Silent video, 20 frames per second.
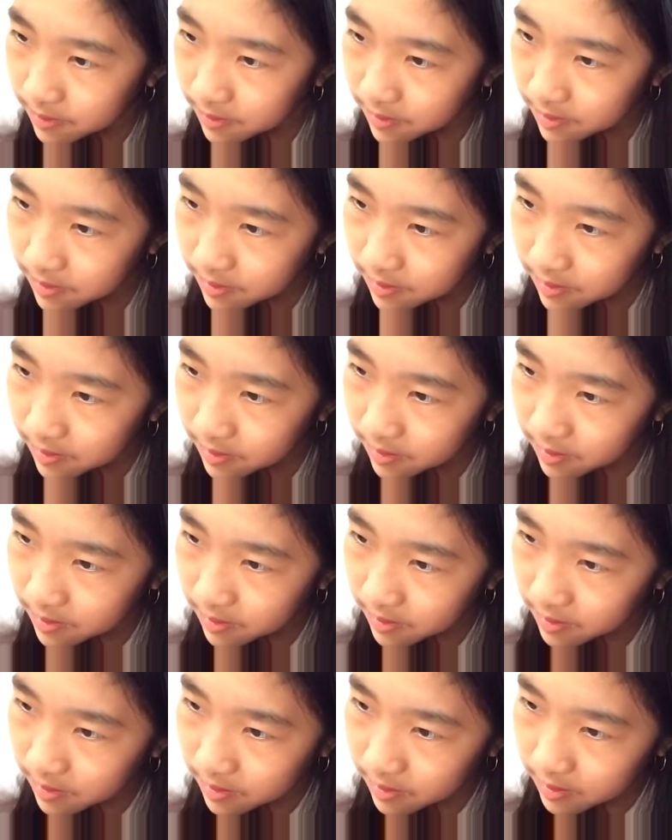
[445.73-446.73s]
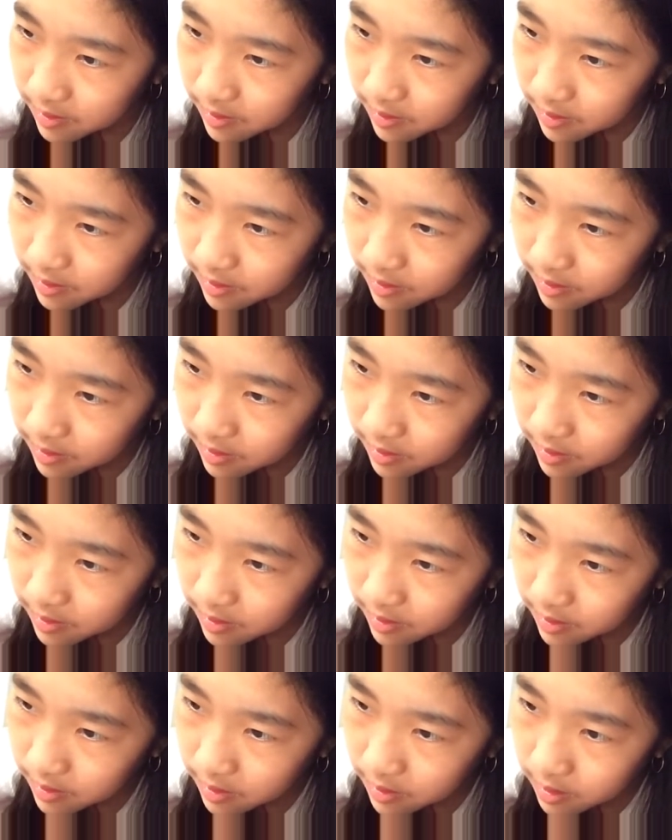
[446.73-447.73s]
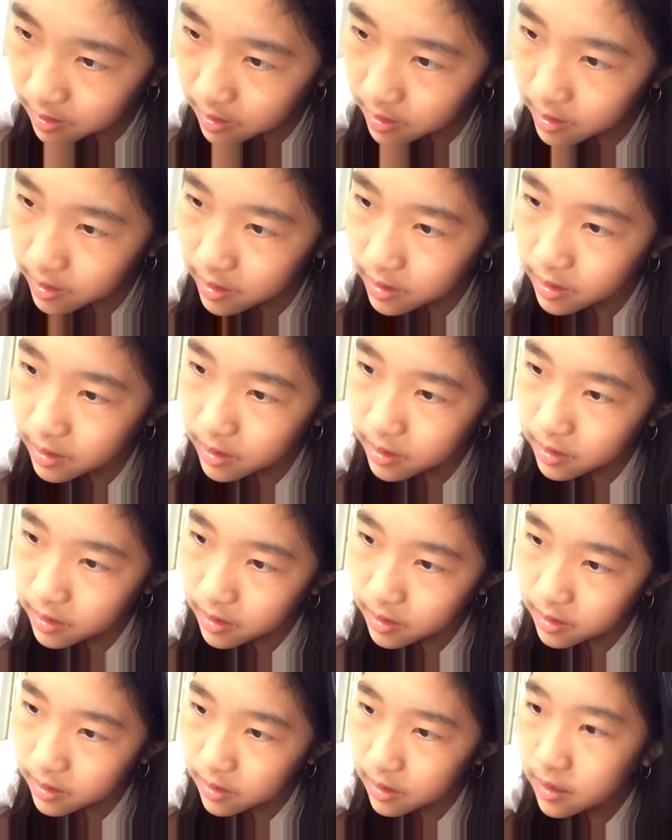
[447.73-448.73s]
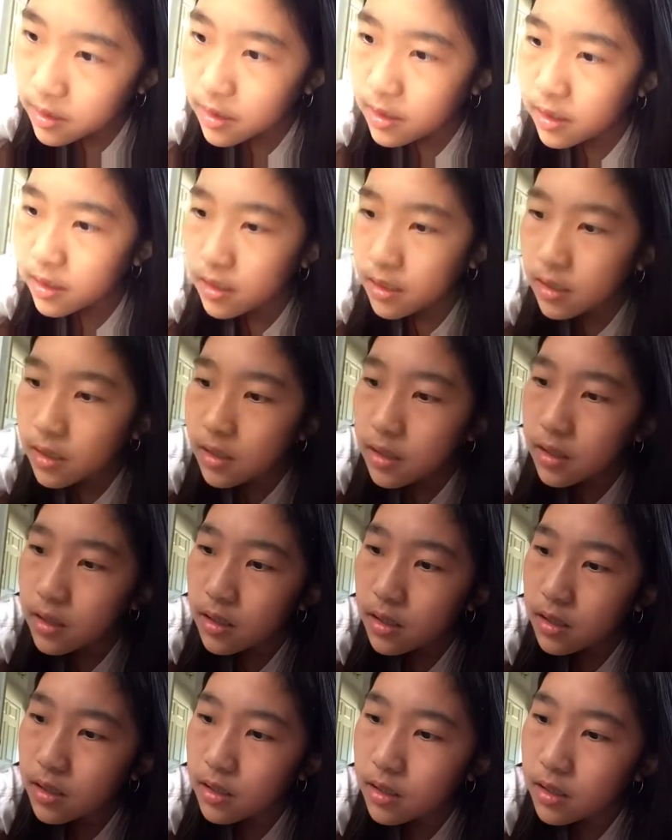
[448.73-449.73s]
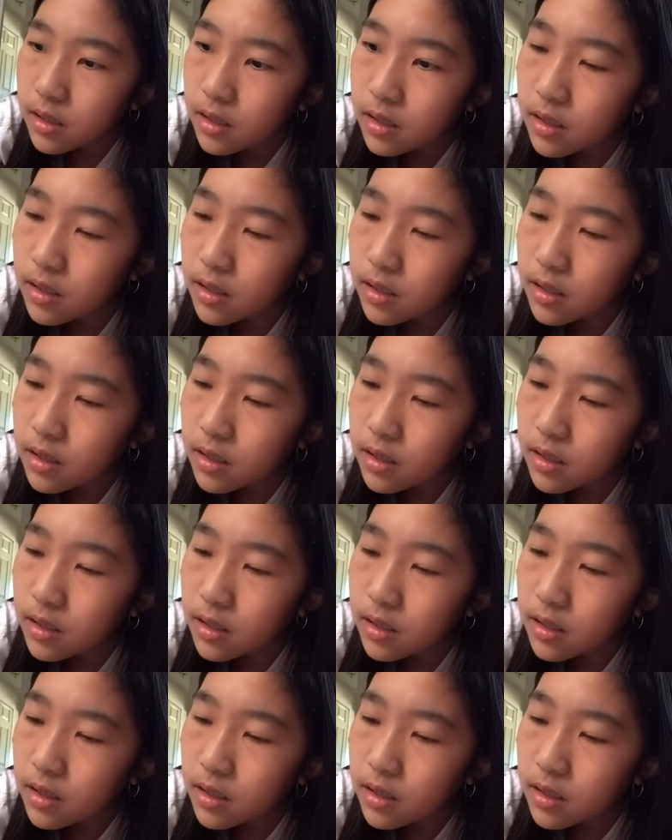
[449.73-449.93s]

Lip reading: Nothing is said.